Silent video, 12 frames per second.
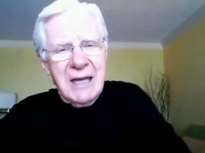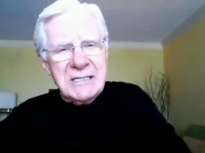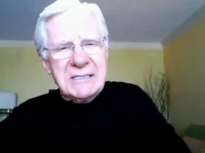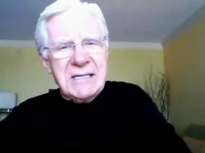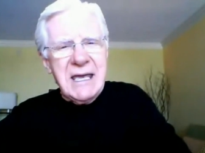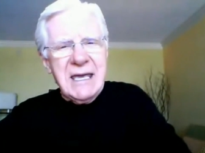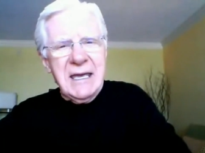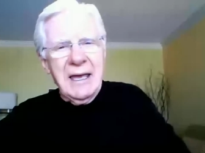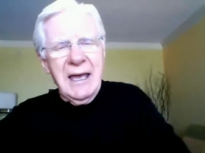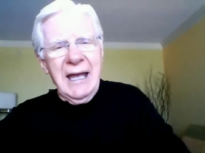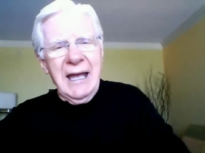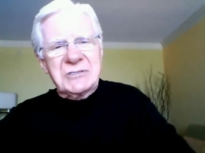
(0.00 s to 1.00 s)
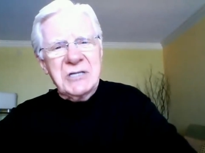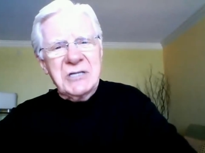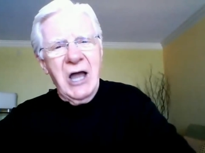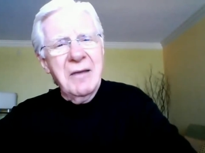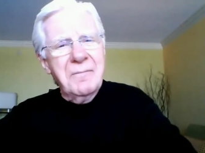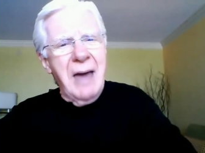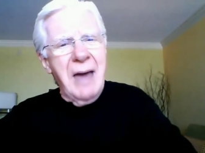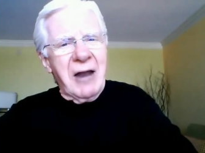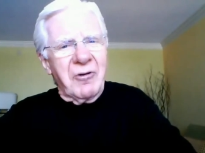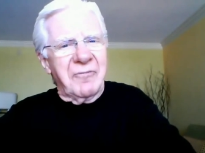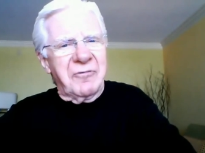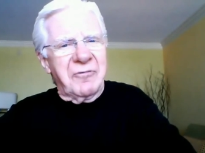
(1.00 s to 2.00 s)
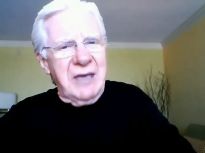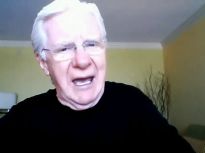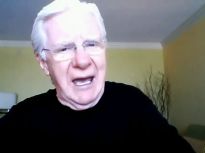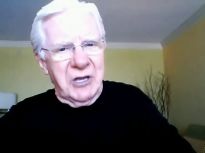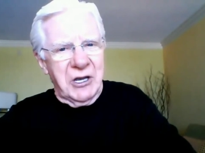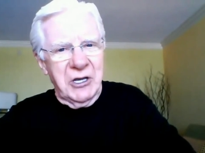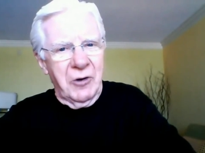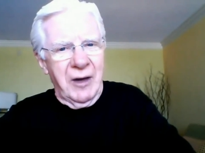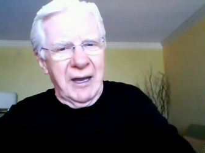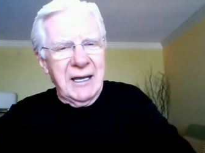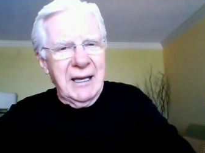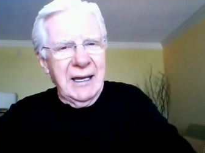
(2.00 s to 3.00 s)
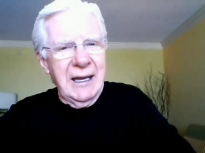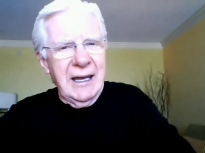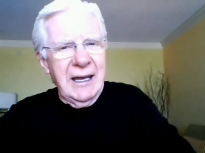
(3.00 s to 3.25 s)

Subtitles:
You see, it's not a matter of can you do it,